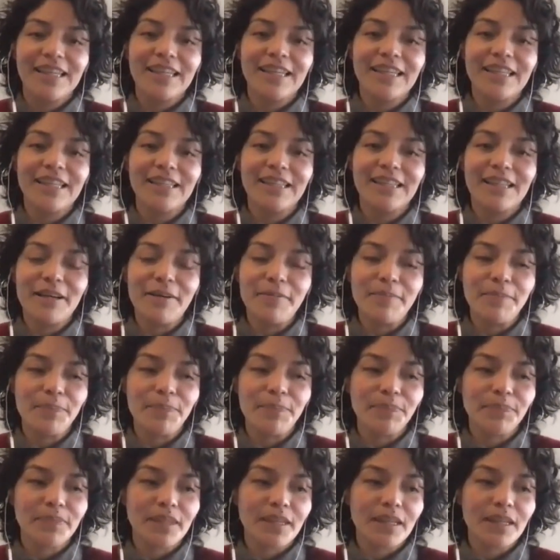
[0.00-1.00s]
And
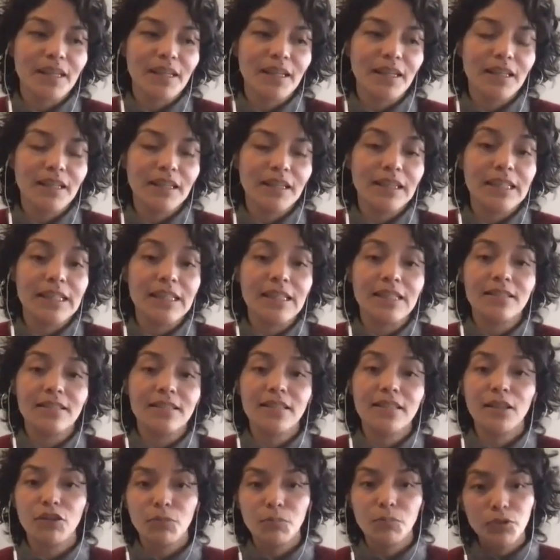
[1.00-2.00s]
um, the
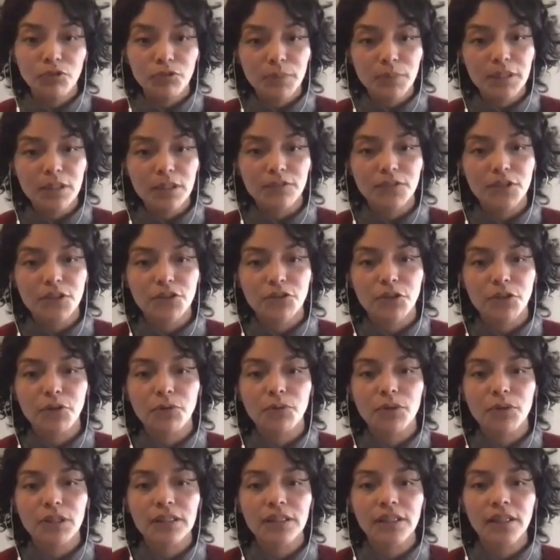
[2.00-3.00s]
second movement of the string
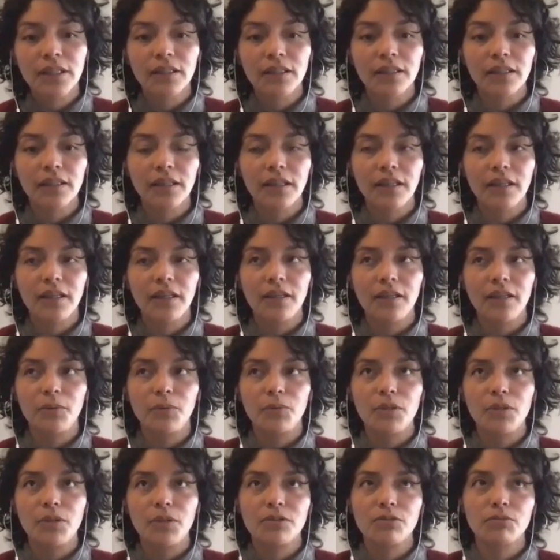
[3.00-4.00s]
quartet uh,
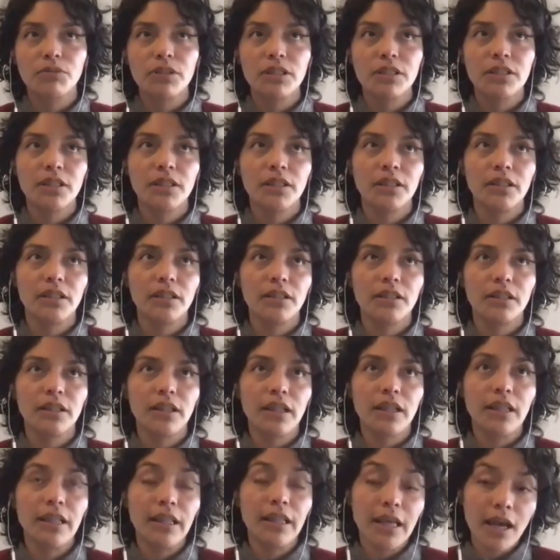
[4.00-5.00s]
was written,
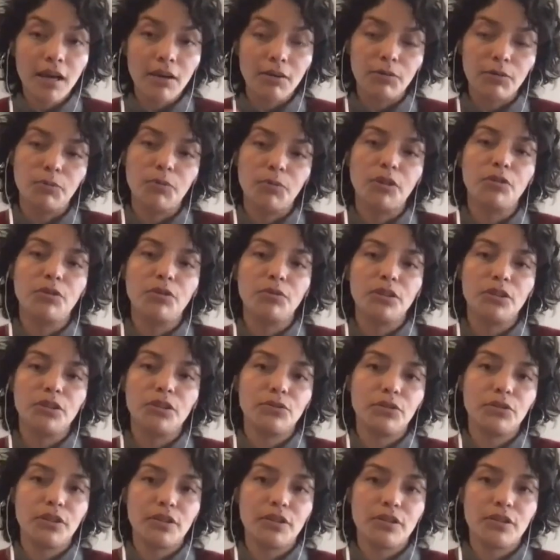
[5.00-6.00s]
now we go
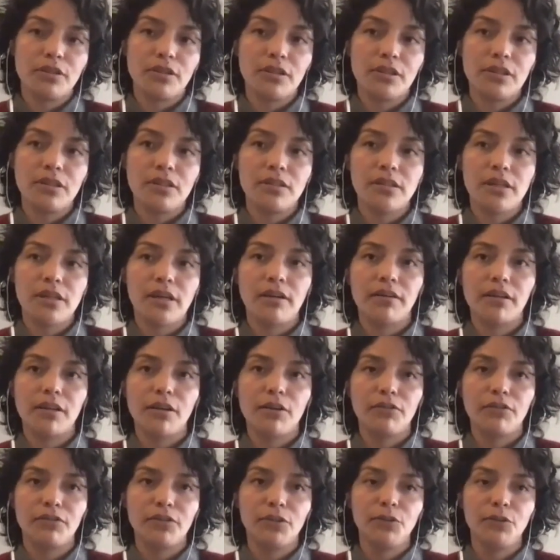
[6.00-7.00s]
into this this
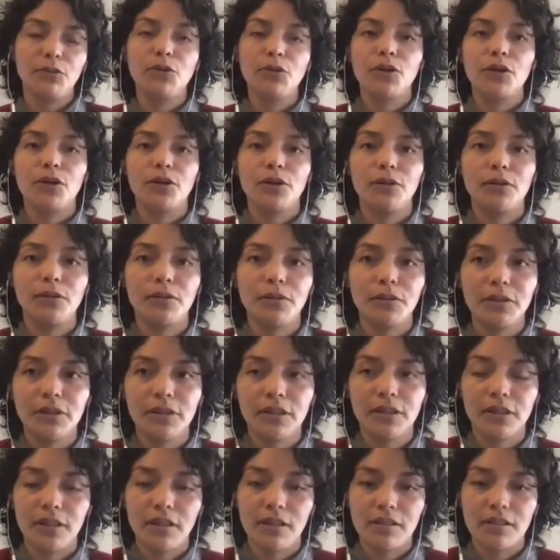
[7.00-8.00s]
area of the local
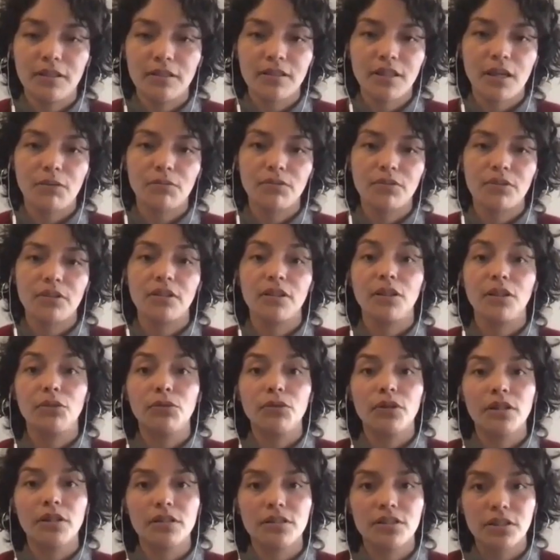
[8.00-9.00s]
uh, sounds and the
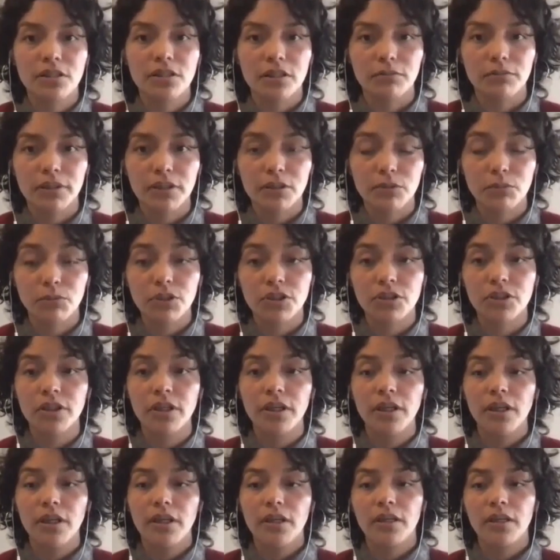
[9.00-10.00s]
local genres, which
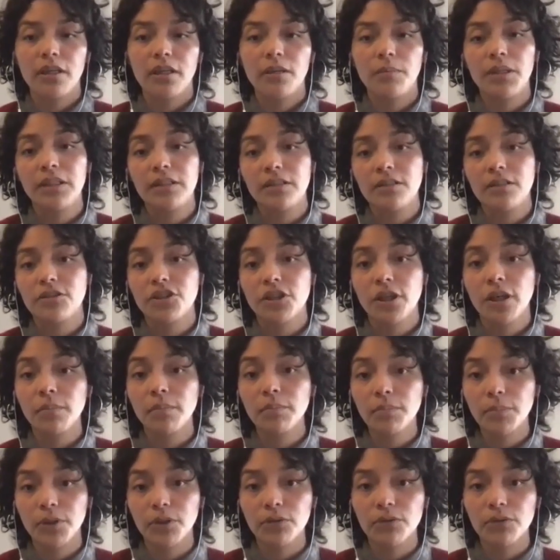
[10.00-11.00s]
Ximenez
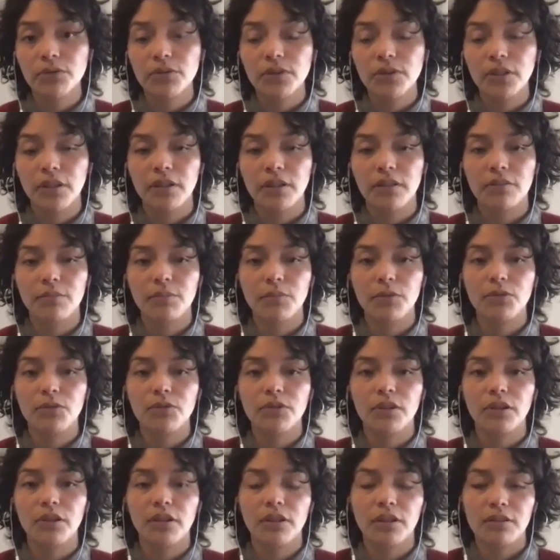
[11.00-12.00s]
champions in his
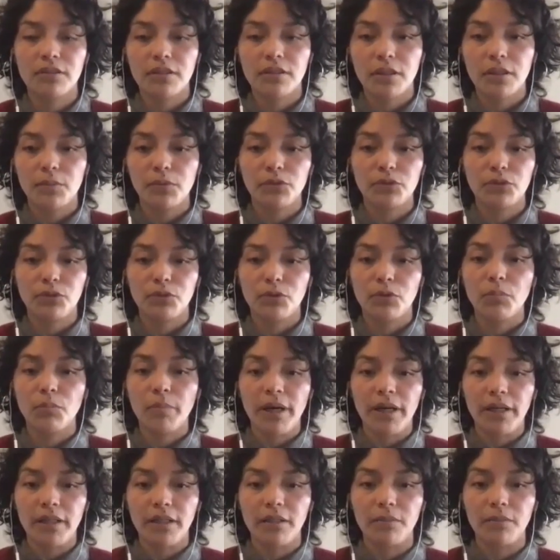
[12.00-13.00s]
music. He's able to
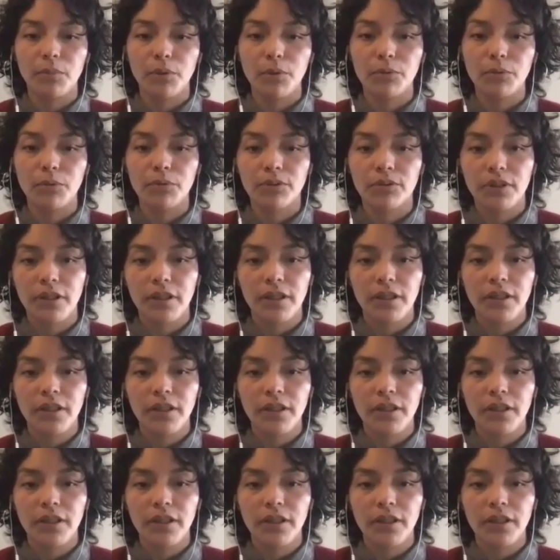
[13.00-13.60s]
combine both